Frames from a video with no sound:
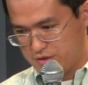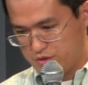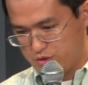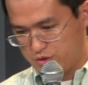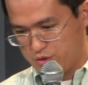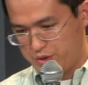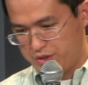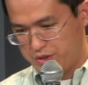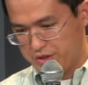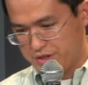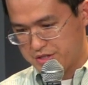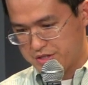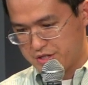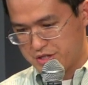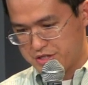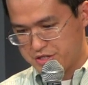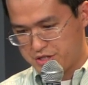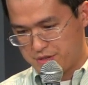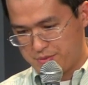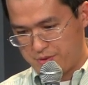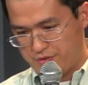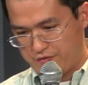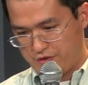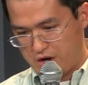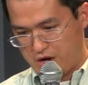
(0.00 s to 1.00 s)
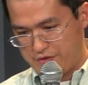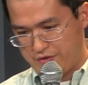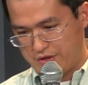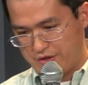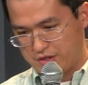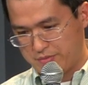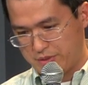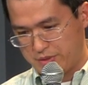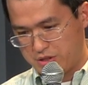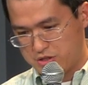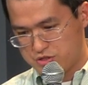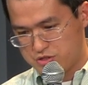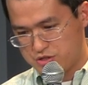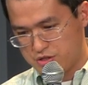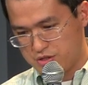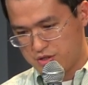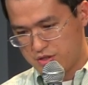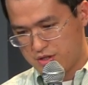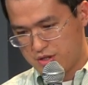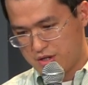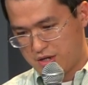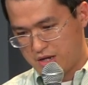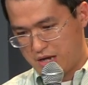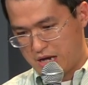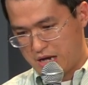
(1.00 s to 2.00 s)
doing this HTML5 animation.
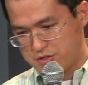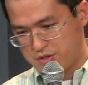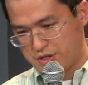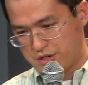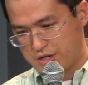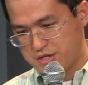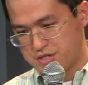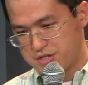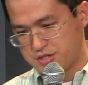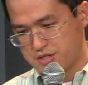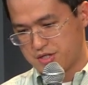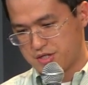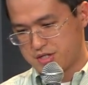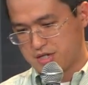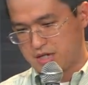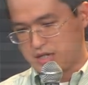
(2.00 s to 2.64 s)
As you can see, it's